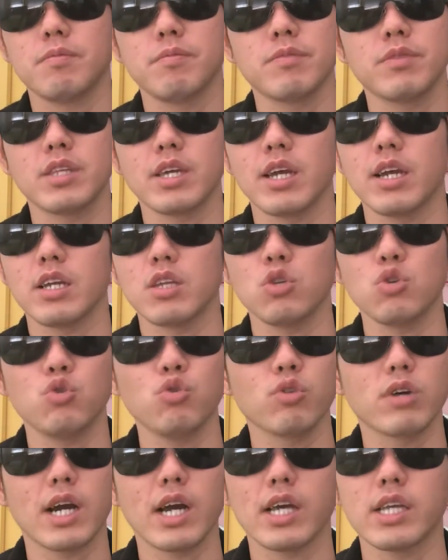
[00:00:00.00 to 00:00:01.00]
then you
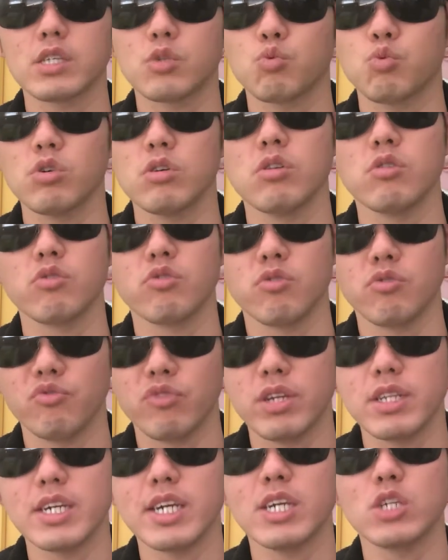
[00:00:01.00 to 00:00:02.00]
guys will
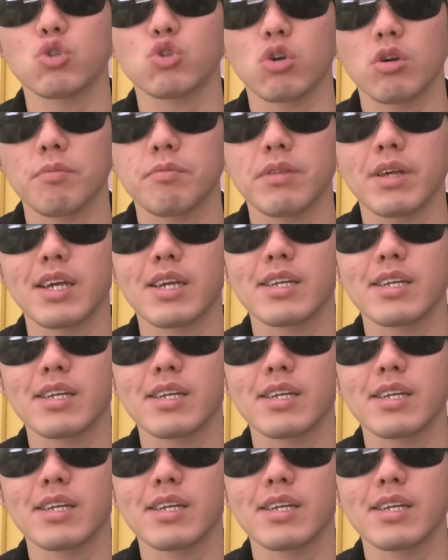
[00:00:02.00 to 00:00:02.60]
really enjoy playing